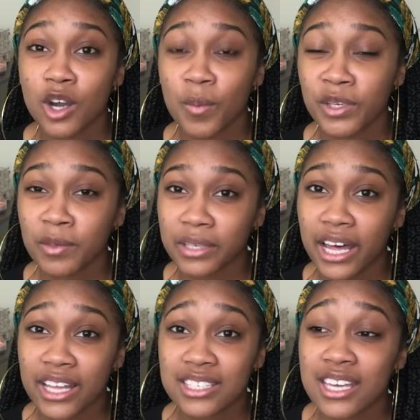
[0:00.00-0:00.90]
to open your
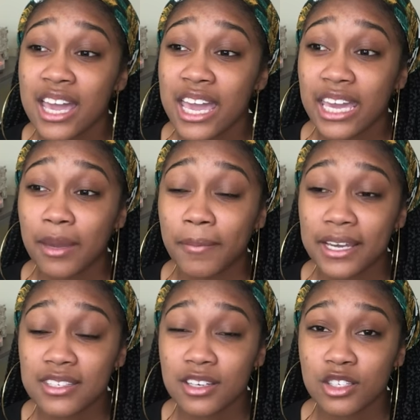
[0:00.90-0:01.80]
blinds. It
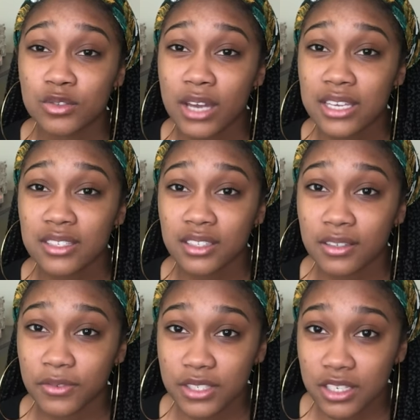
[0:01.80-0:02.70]
makes a drastic
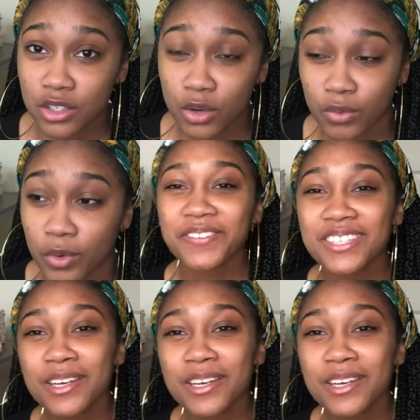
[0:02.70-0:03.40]
difference in your room.